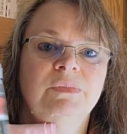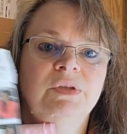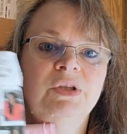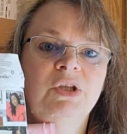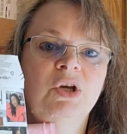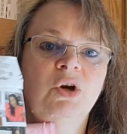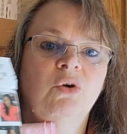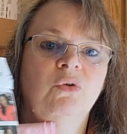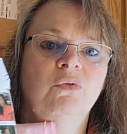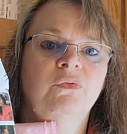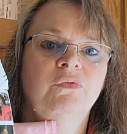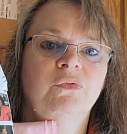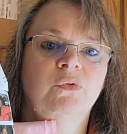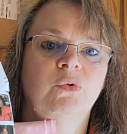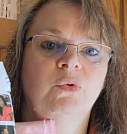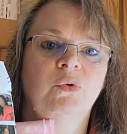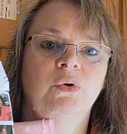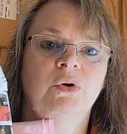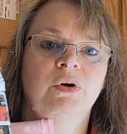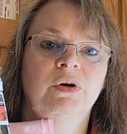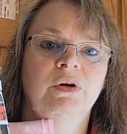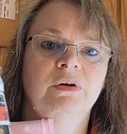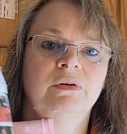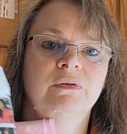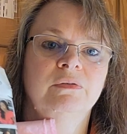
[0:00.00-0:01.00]
go
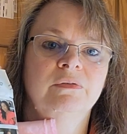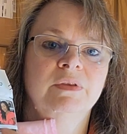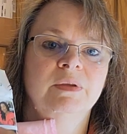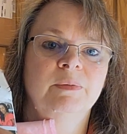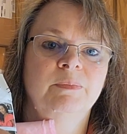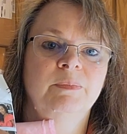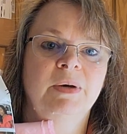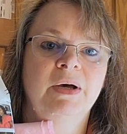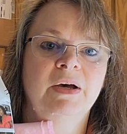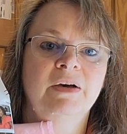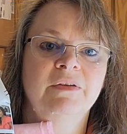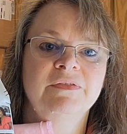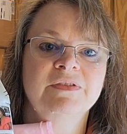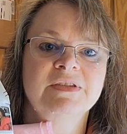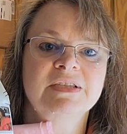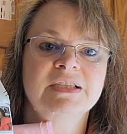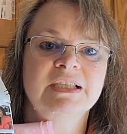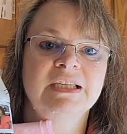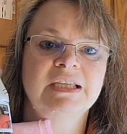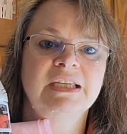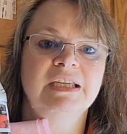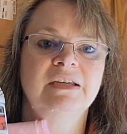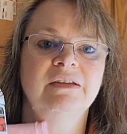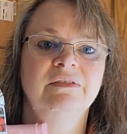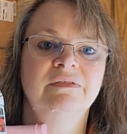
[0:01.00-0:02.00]
for the puff
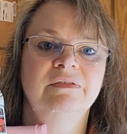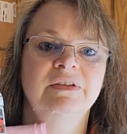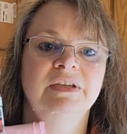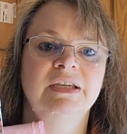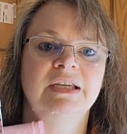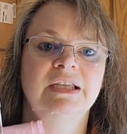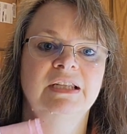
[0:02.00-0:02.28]
sleeve